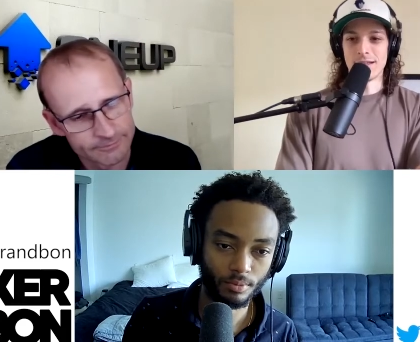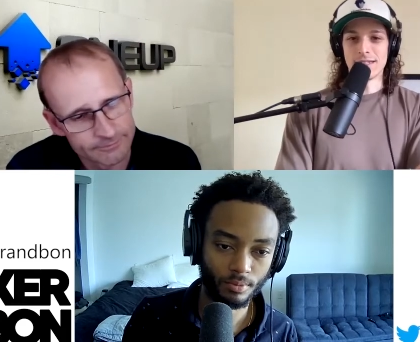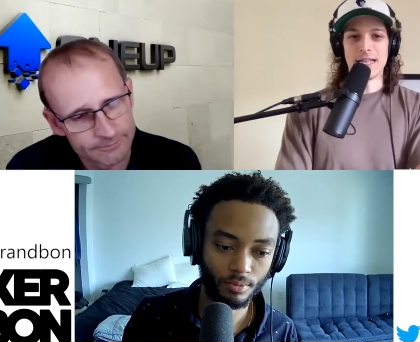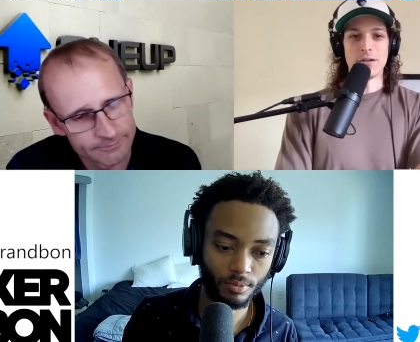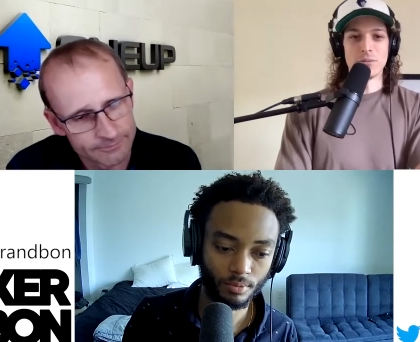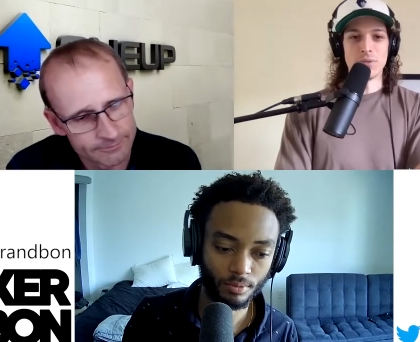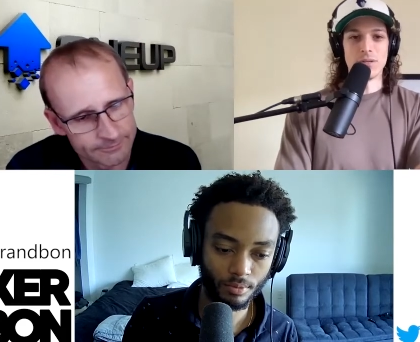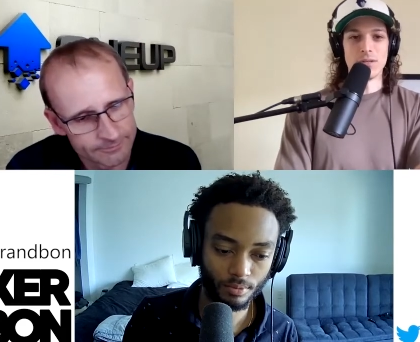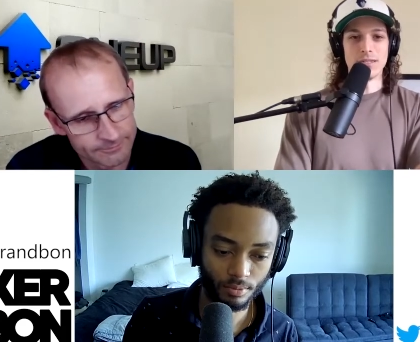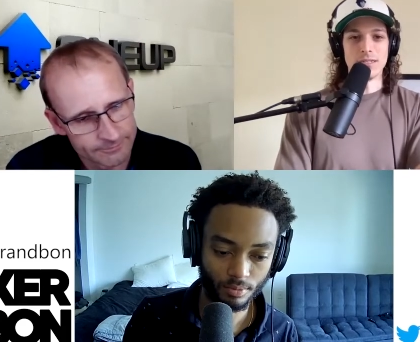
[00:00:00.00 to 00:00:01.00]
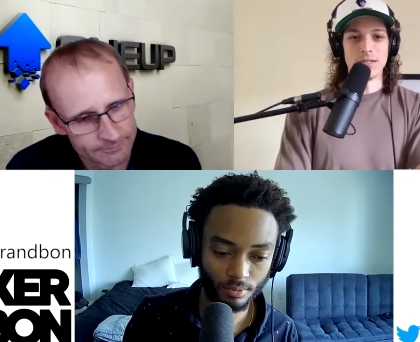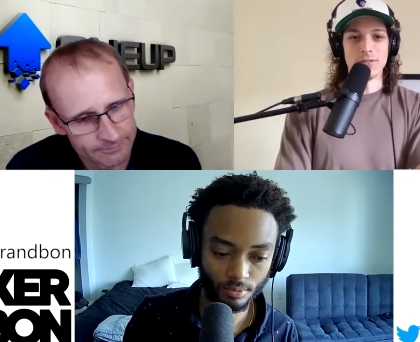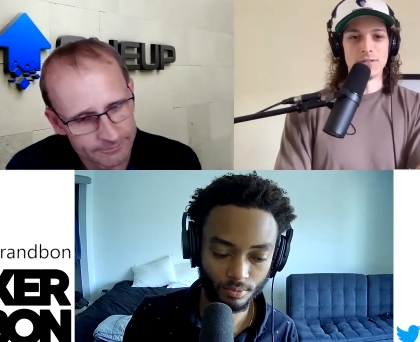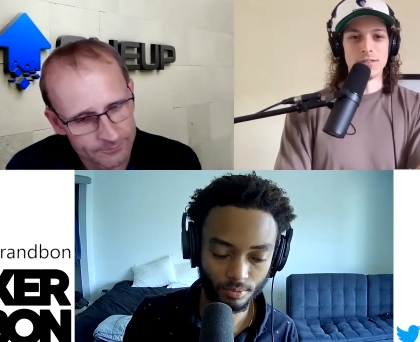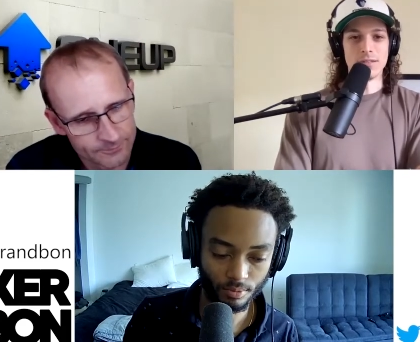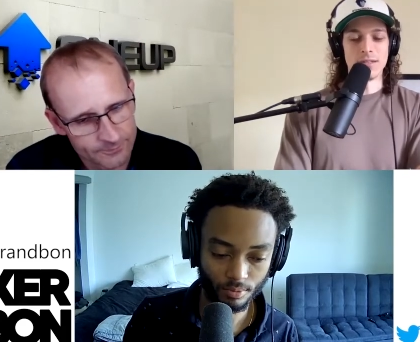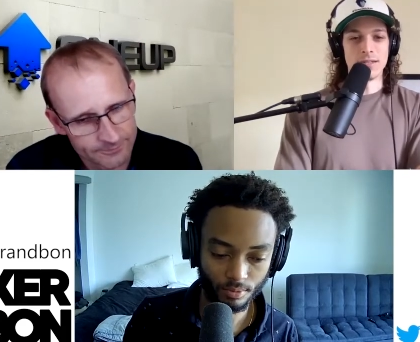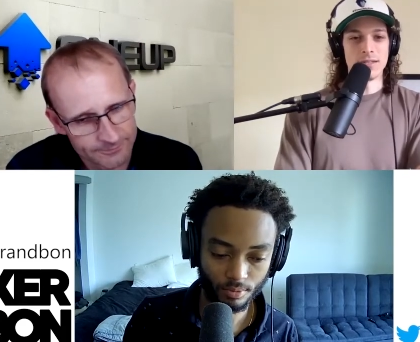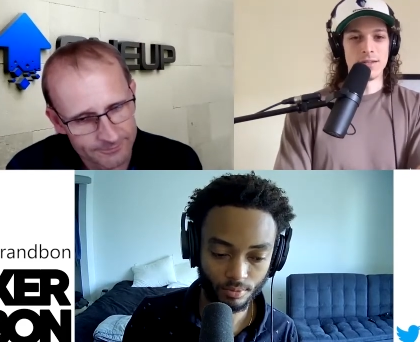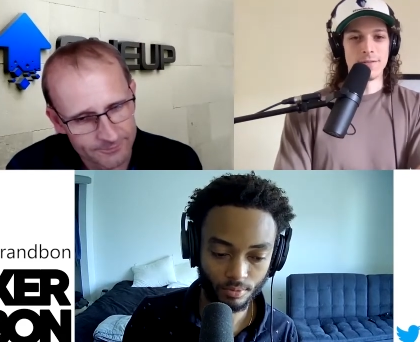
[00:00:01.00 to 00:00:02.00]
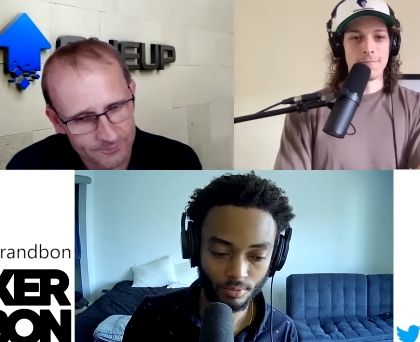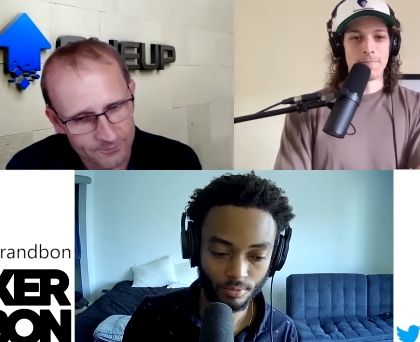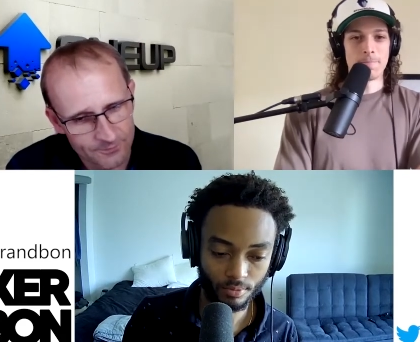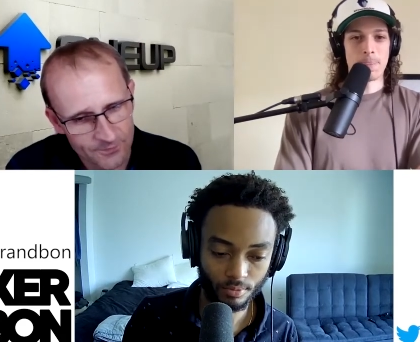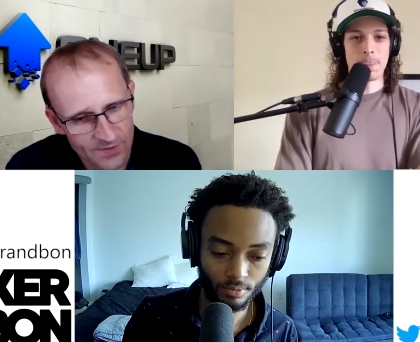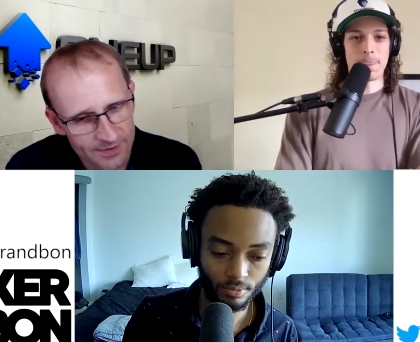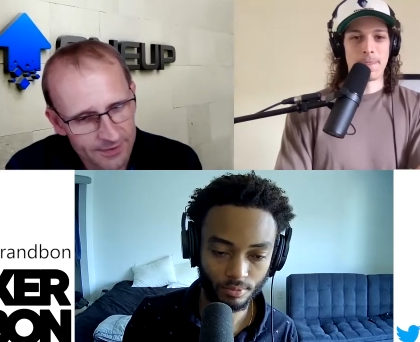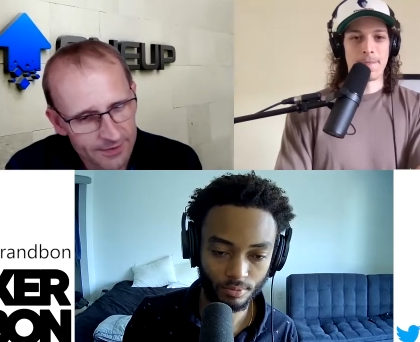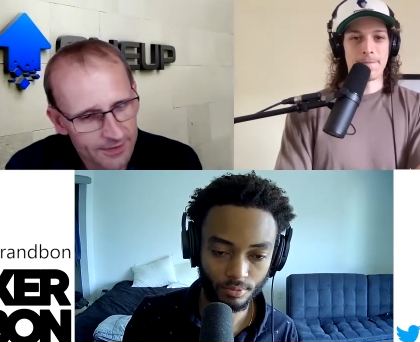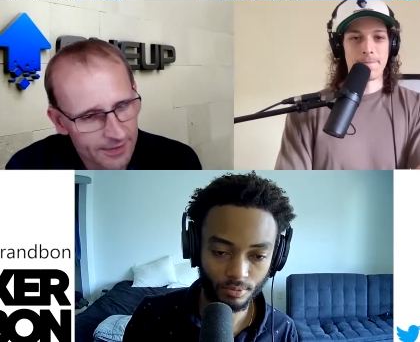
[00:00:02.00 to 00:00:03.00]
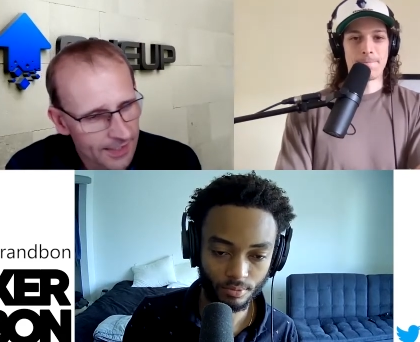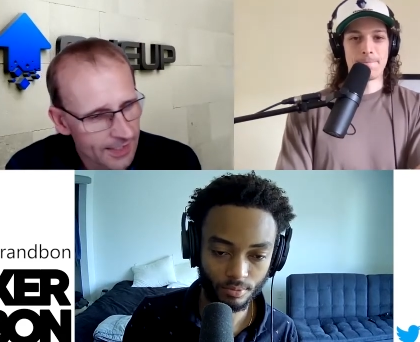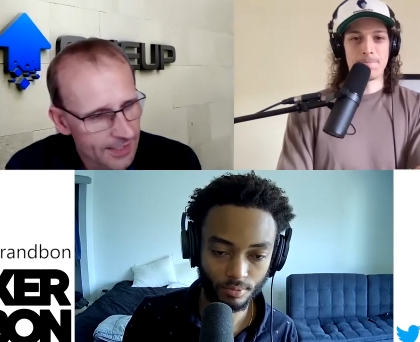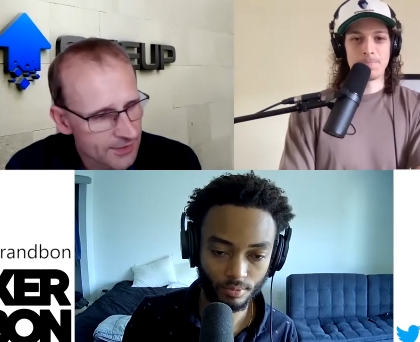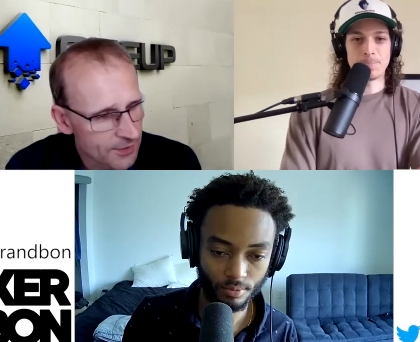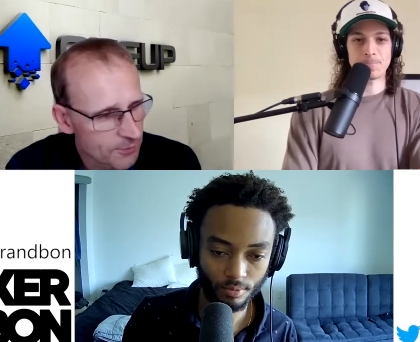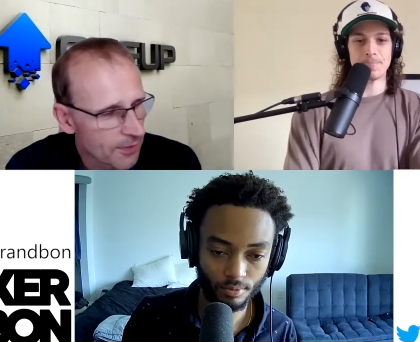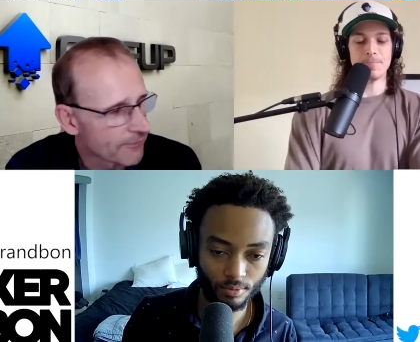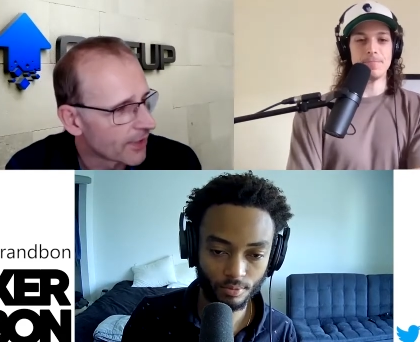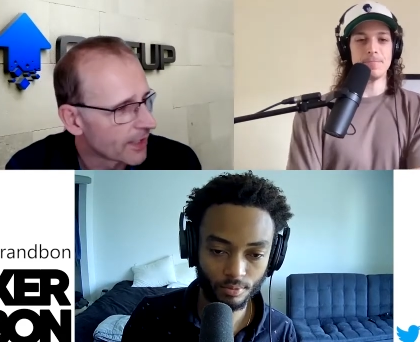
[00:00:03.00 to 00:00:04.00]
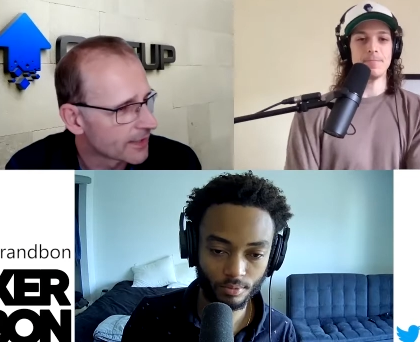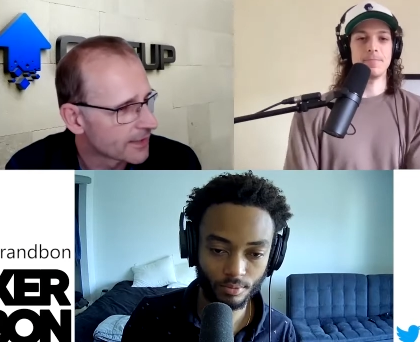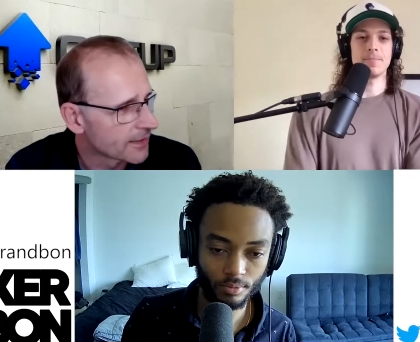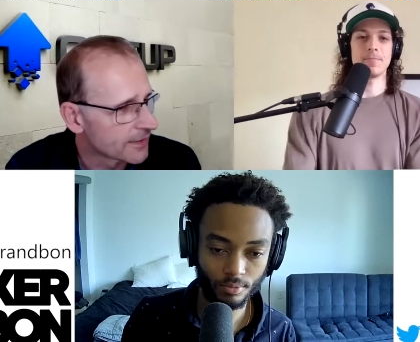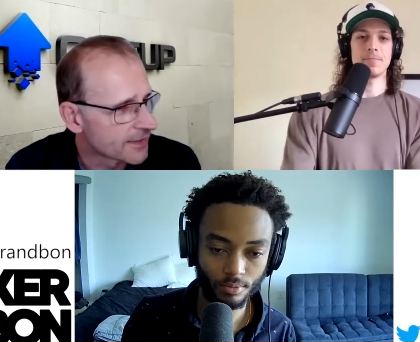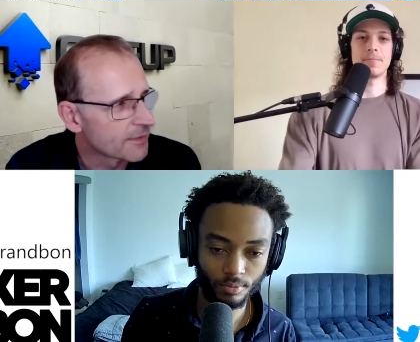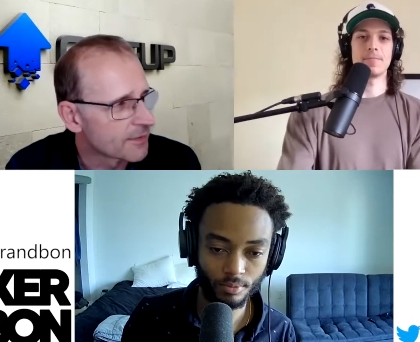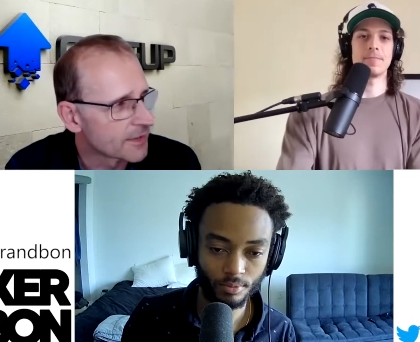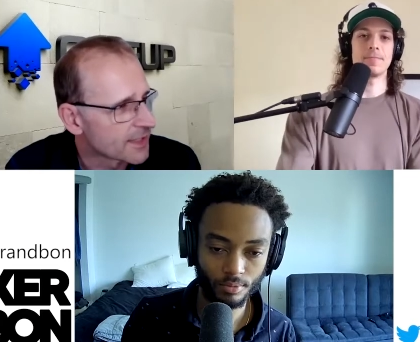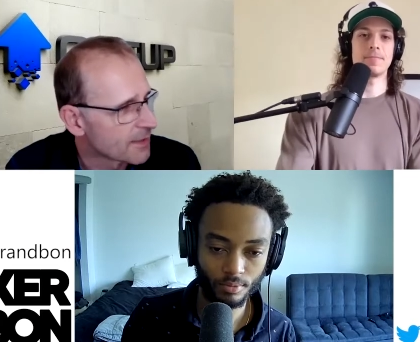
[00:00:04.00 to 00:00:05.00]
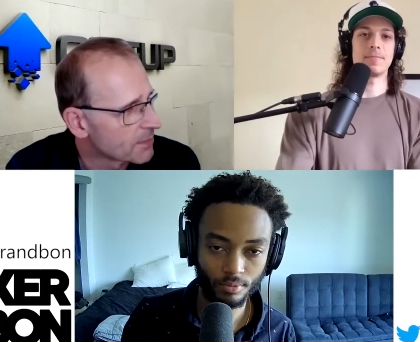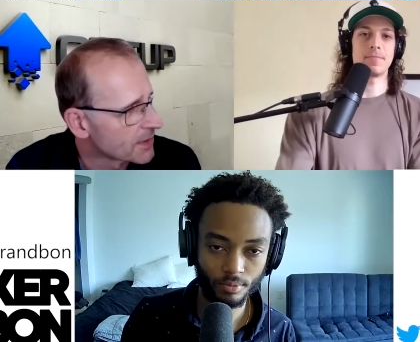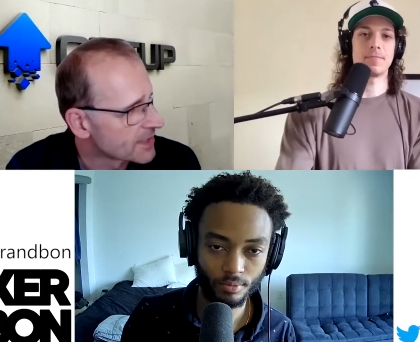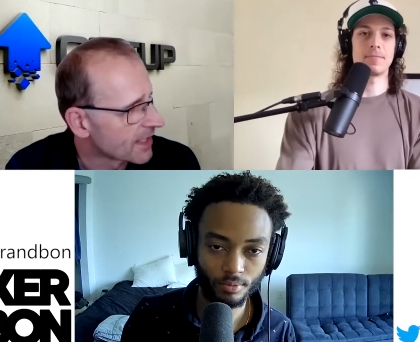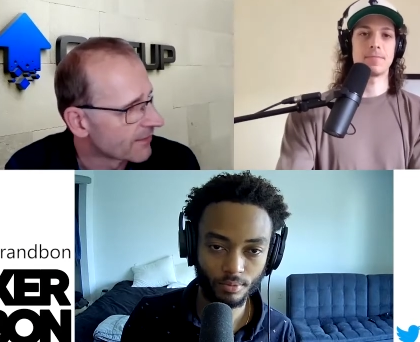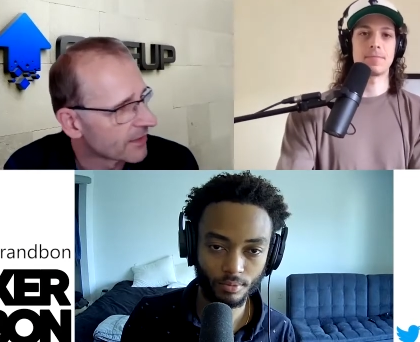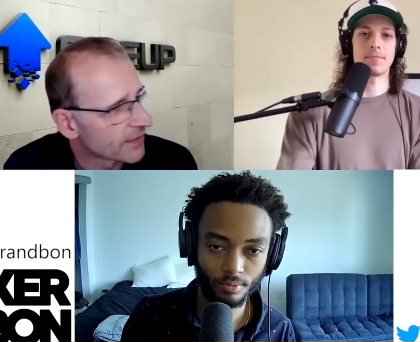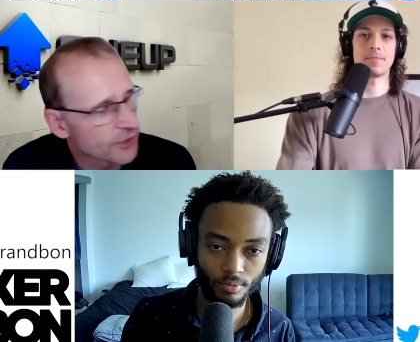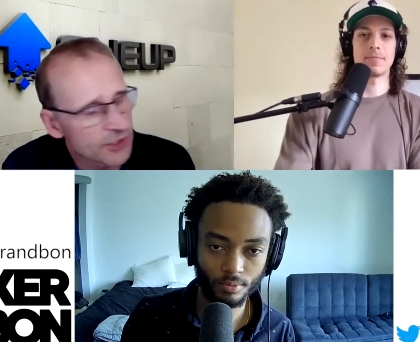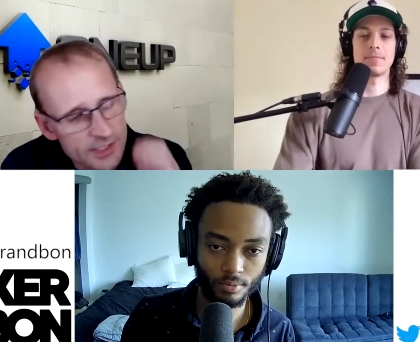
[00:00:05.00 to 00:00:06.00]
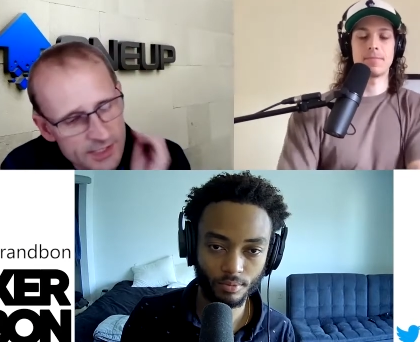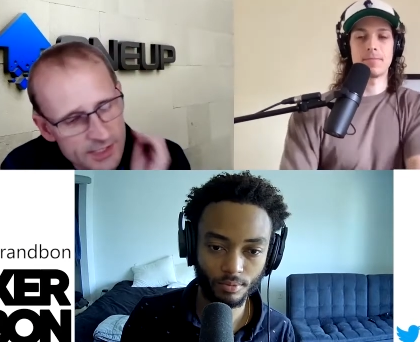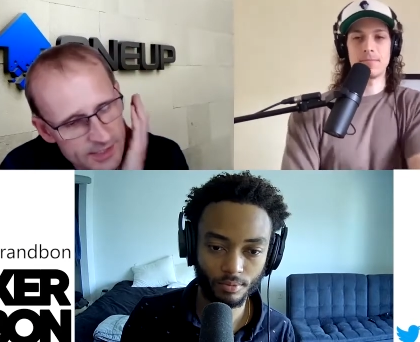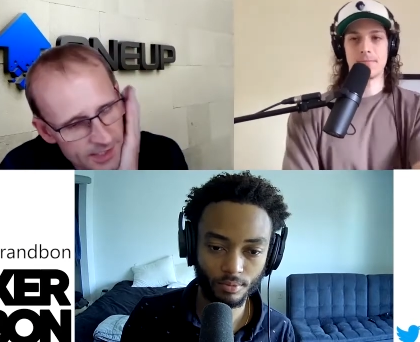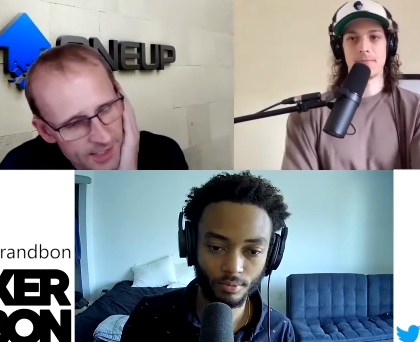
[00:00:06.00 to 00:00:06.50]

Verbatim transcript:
Speaker 1: cloud computing in general?
Speaker 2: Yeah, that's a good one, right? The, the simplest definition is